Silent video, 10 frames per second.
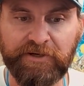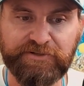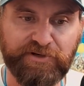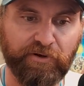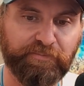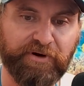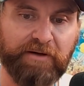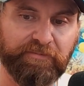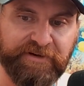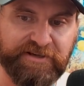So the
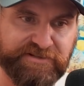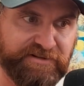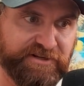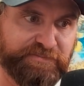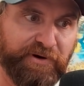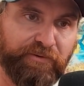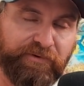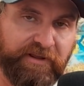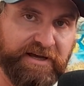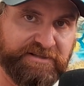problem is this boat
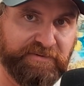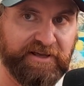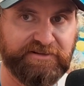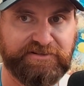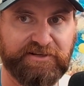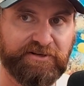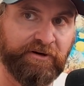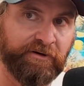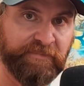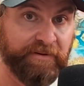really has about a
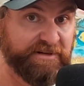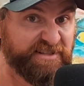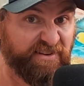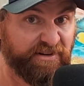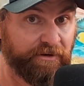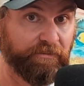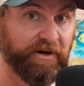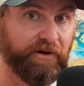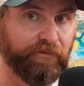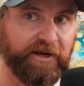600, maybe 700
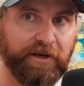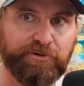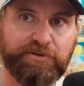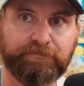mile range,